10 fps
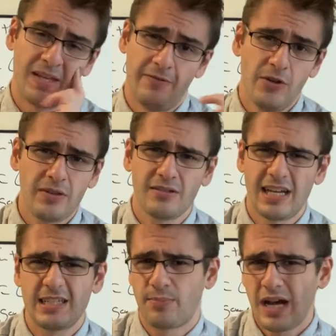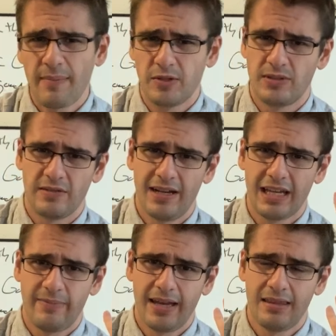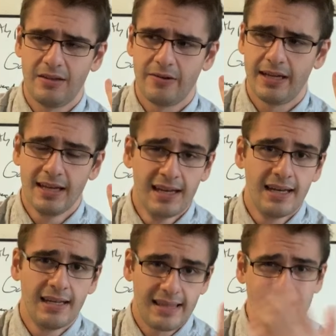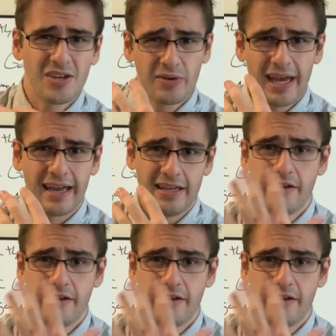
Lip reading: And if you think there's lots of problems with divine command theory, that's okay.